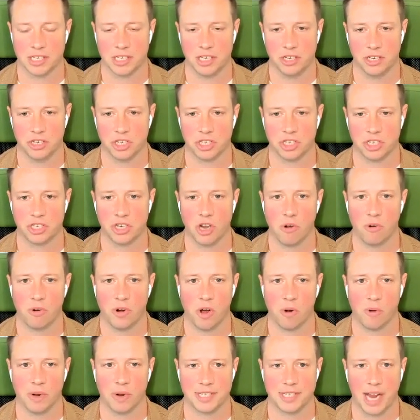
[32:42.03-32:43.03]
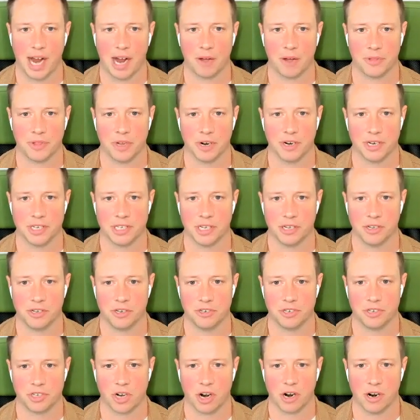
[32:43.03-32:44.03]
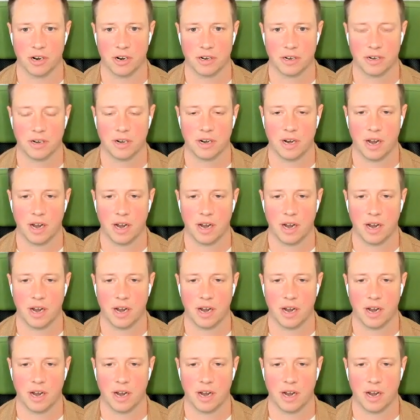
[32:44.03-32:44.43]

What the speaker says: that you just don't know what's out there until you start